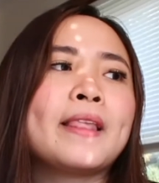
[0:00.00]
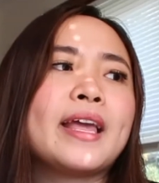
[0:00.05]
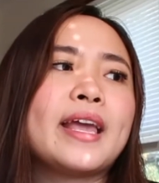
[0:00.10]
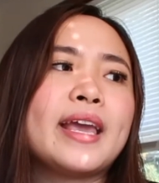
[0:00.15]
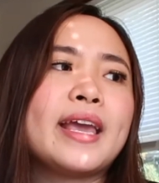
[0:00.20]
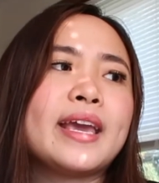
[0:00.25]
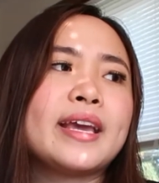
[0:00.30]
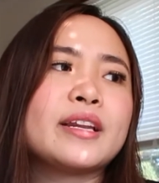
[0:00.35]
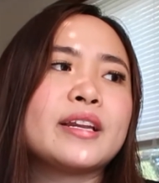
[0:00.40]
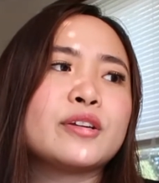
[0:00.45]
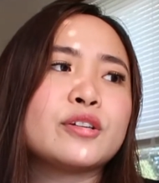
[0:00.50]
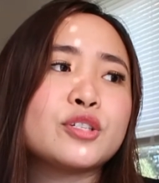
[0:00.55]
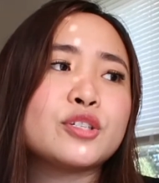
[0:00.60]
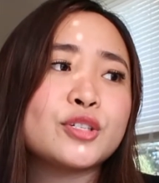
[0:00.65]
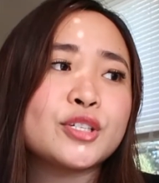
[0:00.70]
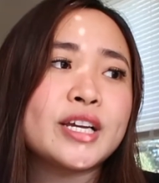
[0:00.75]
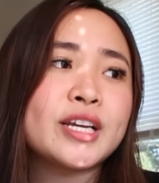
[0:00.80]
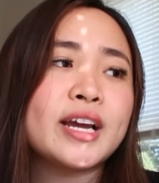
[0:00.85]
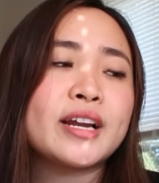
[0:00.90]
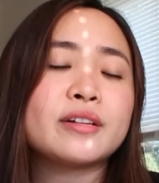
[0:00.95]
And your
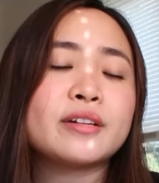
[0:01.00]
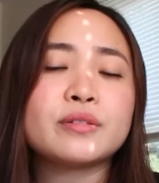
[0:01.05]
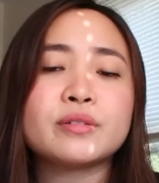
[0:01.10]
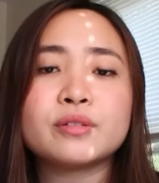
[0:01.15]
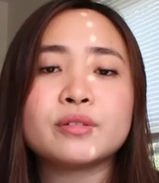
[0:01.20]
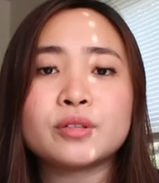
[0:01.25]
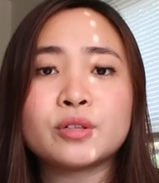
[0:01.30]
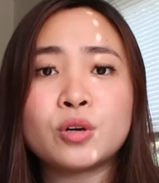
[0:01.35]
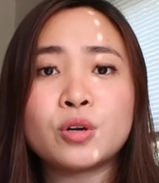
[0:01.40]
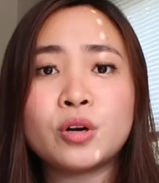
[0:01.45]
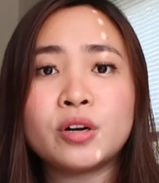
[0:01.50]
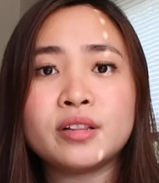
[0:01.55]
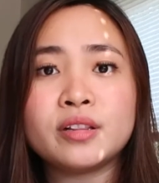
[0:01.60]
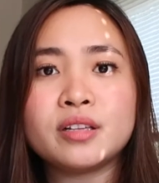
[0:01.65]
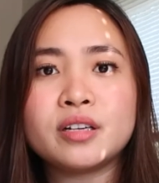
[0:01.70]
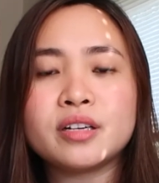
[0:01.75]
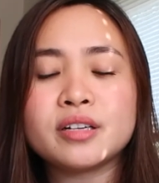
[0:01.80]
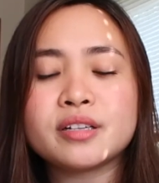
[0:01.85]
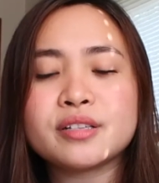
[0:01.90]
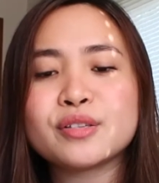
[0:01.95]
chat or call
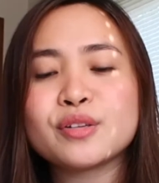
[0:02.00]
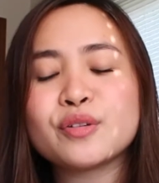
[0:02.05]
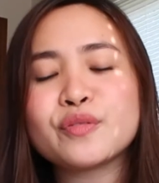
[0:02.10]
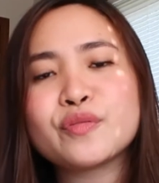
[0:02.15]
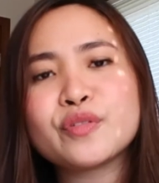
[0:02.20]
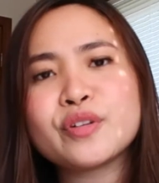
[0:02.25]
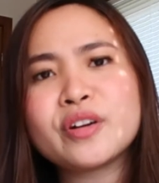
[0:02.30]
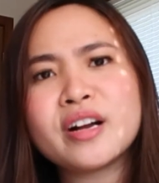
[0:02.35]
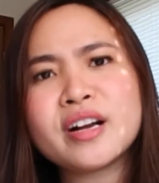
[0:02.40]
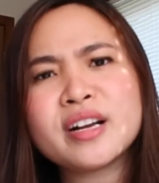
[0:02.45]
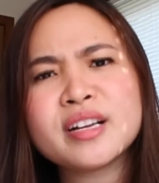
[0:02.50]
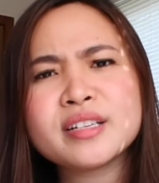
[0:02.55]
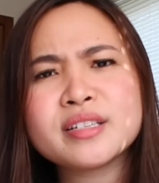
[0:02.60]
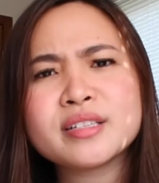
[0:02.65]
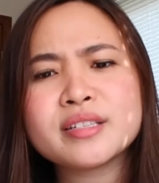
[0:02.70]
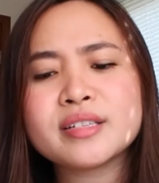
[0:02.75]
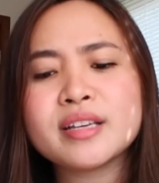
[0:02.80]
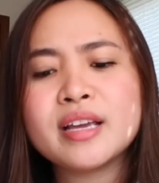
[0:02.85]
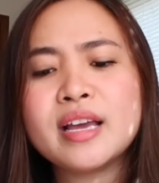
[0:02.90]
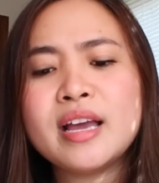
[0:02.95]
log. So for
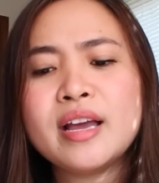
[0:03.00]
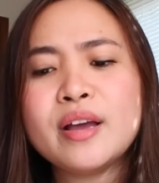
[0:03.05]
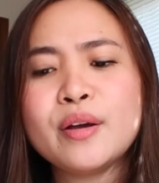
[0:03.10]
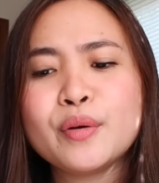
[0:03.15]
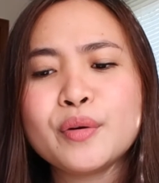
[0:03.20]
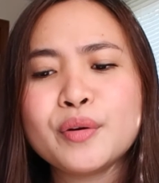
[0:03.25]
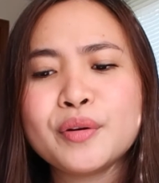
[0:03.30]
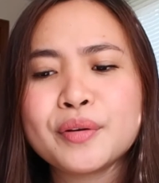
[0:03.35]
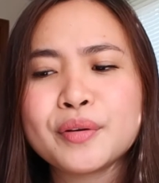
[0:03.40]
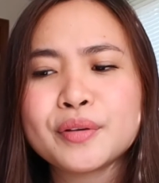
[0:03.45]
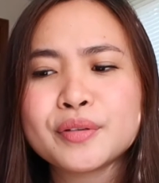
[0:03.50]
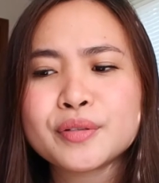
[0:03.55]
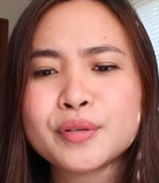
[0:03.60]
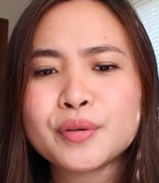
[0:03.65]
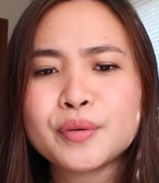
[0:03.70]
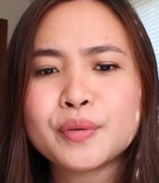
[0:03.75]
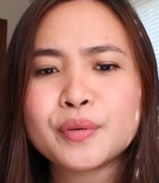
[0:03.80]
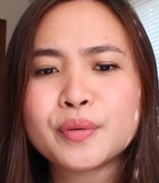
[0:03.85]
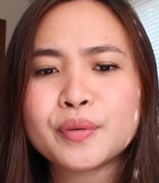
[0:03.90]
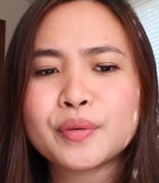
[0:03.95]
us,
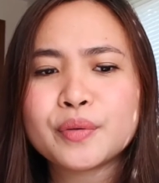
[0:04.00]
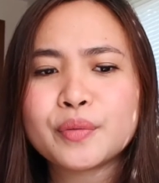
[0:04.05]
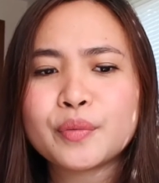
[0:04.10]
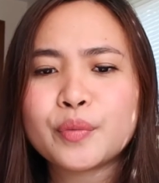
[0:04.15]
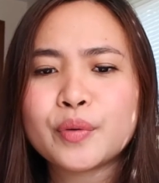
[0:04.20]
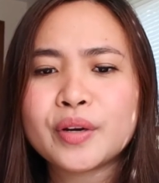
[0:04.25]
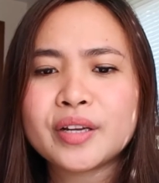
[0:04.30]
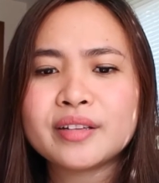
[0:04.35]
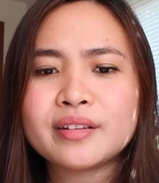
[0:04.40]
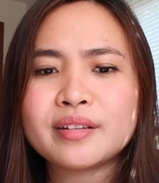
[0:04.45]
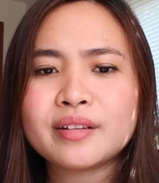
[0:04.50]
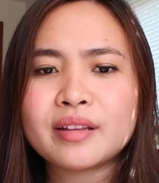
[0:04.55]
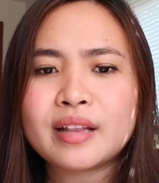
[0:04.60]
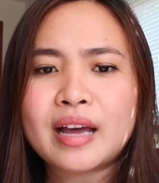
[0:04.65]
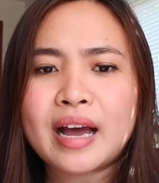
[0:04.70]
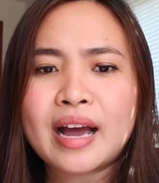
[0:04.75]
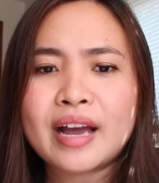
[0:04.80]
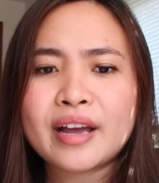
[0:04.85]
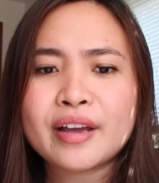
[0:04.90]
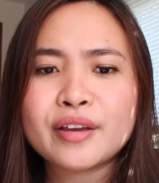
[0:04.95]
so what
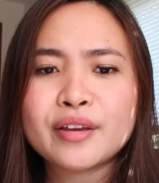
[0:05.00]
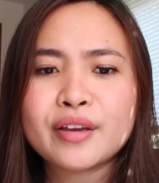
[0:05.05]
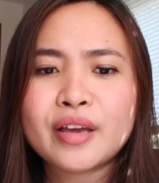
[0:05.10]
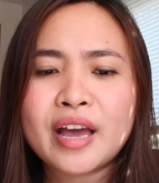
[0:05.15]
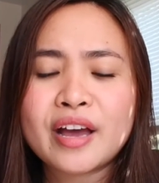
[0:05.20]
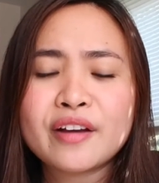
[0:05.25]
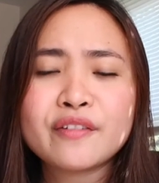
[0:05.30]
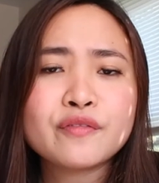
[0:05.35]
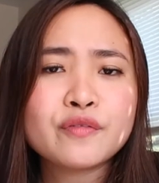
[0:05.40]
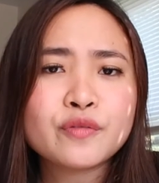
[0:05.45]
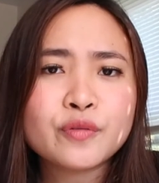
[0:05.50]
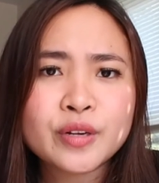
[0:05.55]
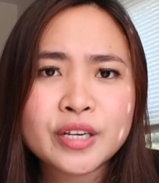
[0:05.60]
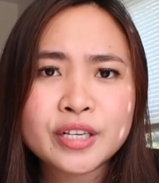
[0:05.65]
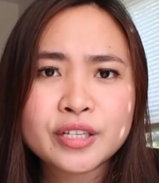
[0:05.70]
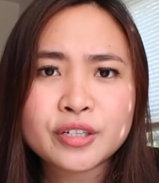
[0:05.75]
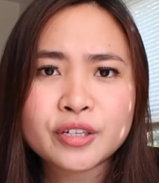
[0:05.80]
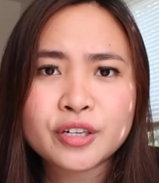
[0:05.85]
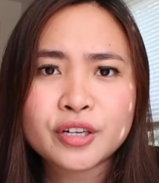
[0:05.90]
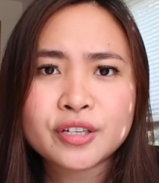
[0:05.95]
I have
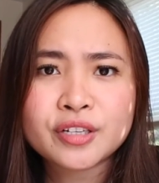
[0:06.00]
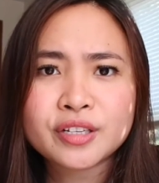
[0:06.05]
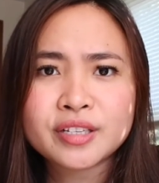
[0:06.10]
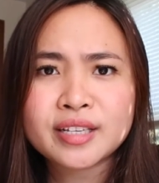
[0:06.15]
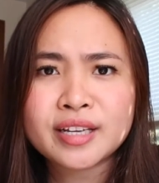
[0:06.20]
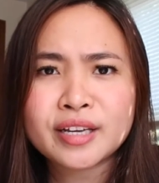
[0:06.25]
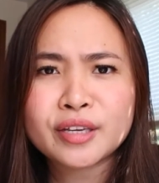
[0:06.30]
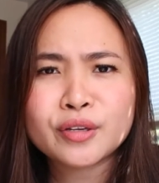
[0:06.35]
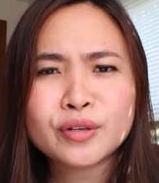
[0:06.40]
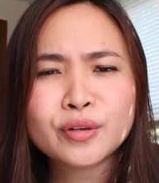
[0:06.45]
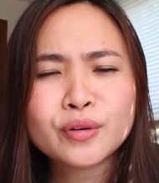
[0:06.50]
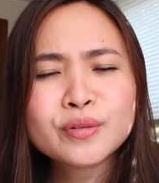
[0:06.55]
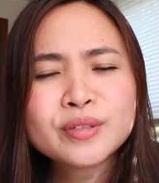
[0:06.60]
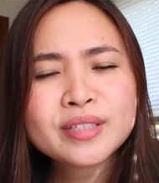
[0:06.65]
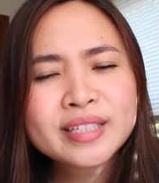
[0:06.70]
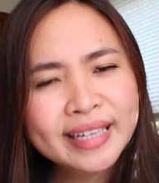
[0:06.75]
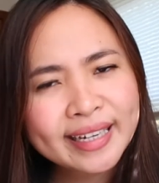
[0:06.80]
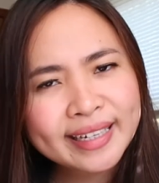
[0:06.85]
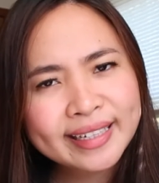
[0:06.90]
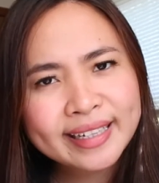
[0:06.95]
researched is that you don't
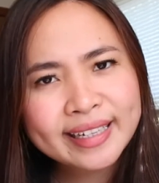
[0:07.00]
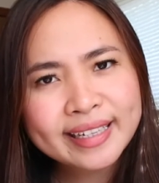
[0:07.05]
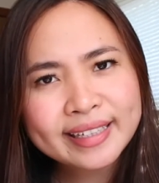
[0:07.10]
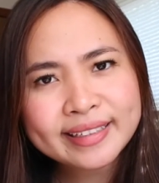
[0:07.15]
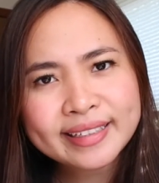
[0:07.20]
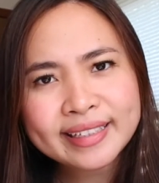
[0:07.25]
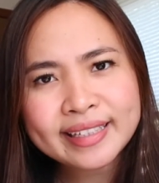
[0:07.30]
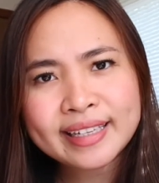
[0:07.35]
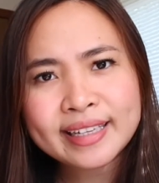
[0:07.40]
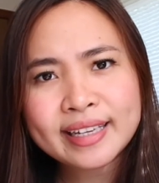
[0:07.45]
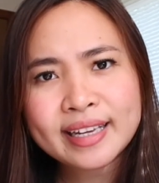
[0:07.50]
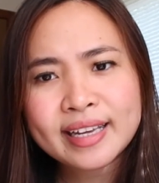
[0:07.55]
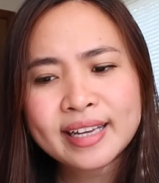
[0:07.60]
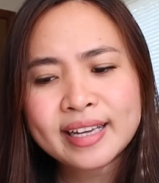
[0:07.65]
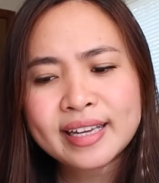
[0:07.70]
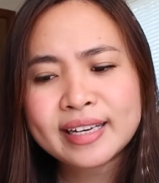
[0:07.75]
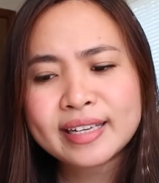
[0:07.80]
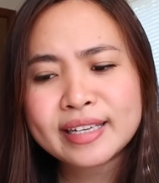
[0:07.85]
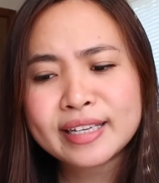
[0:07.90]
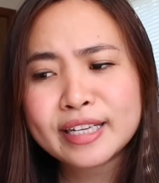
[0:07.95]
technically
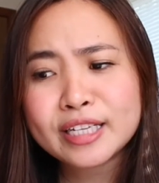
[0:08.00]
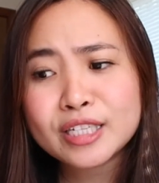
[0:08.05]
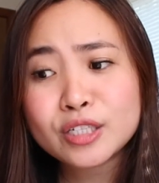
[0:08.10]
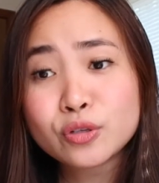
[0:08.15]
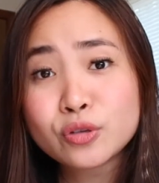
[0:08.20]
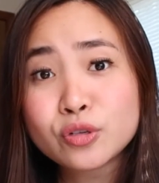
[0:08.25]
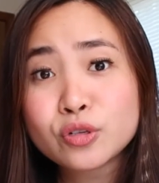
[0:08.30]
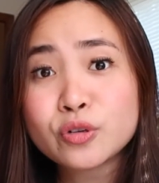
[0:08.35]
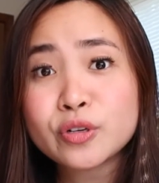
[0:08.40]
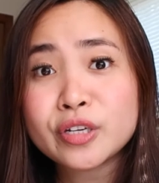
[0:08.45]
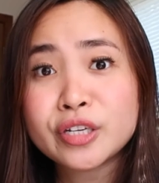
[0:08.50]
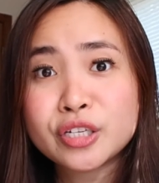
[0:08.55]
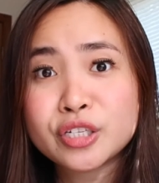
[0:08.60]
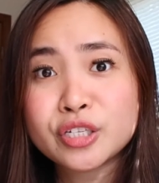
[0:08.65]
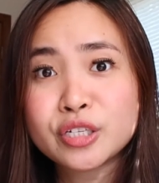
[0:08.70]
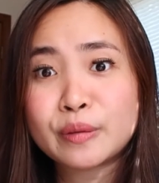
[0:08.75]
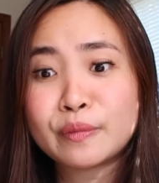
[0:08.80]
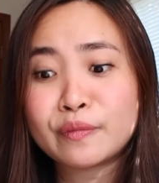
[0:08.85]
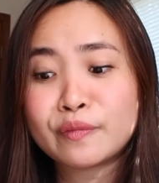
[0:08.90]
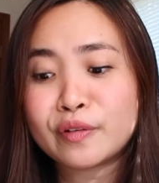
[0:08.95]
need to
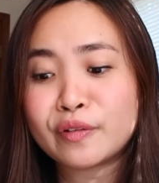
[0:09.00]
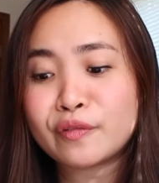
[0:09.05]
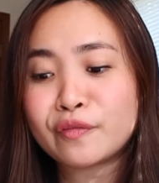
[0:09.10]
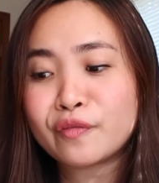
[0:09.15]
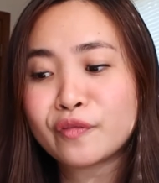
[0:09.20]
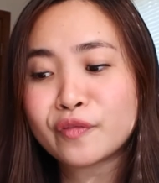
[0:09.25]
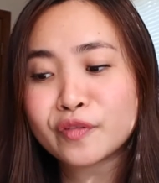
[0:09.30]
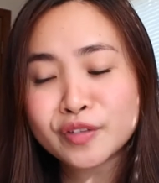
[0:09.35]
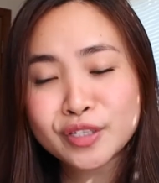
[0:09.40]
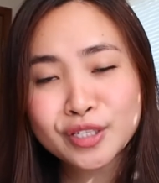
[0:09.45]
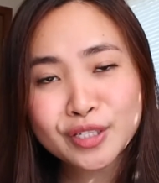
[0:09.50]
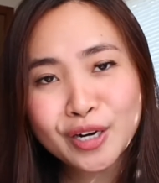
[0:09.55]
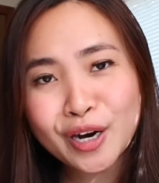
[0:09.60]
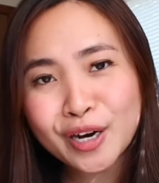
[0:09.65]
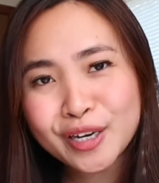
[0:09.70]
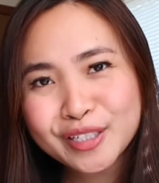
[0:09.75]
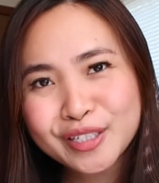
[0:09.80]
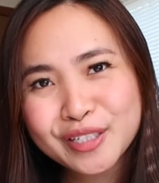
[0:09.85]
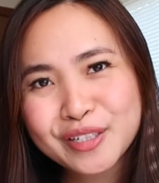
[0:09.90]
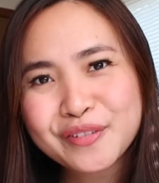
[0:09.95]
screenshot from
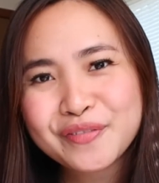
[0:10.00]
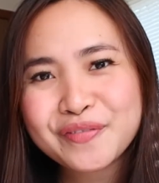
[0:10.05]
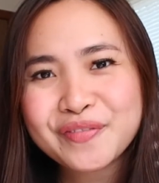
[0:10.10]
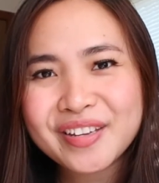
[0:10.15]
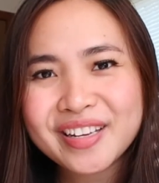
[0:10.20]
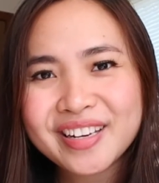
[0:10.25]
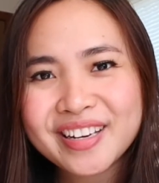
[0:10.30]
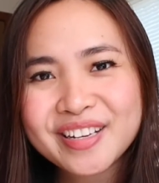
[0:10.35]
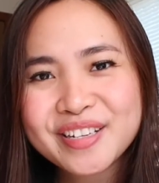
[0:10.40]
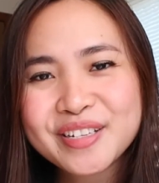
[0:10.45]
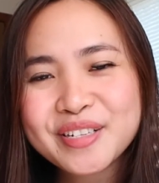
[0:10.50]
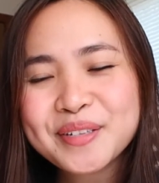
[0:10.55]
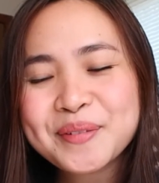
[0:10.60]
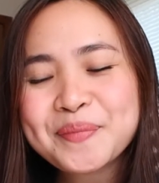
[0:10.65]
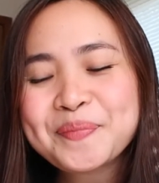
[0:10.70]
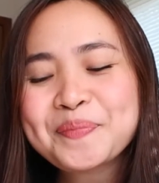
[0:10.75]
start to finish,